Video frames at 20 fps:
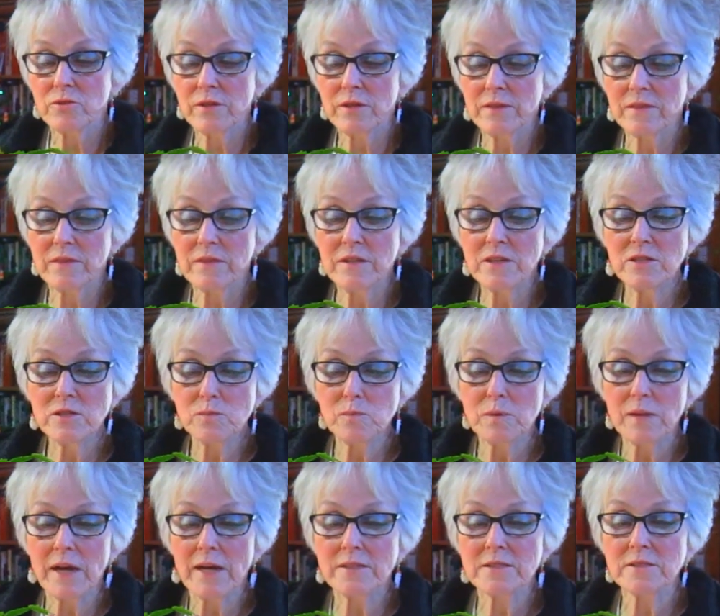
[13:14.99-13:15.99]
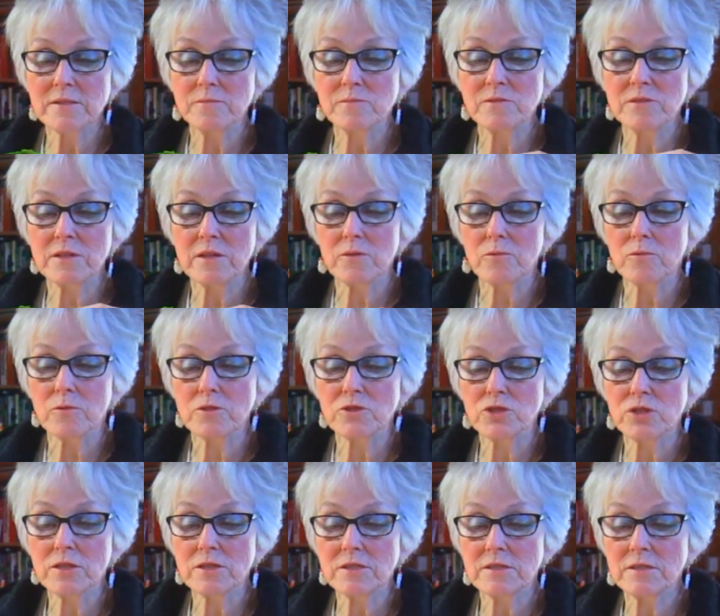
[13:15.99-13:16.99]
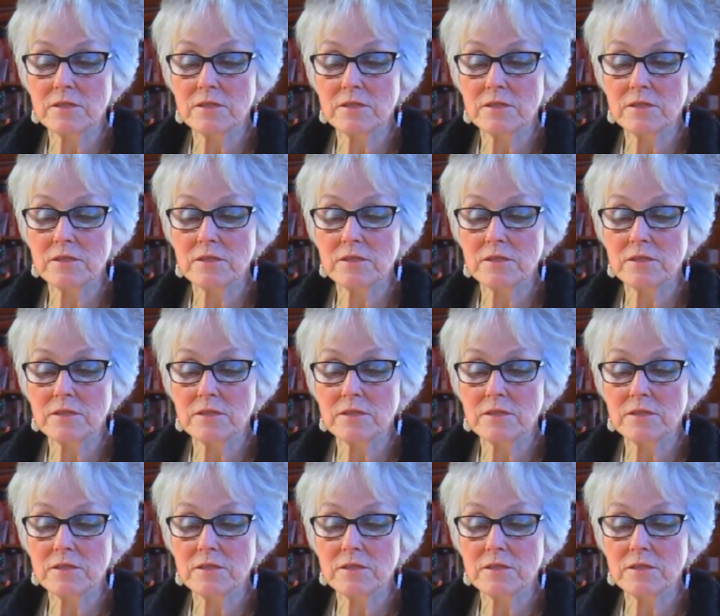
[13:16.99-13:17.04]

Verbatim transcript: that these blossoms that were just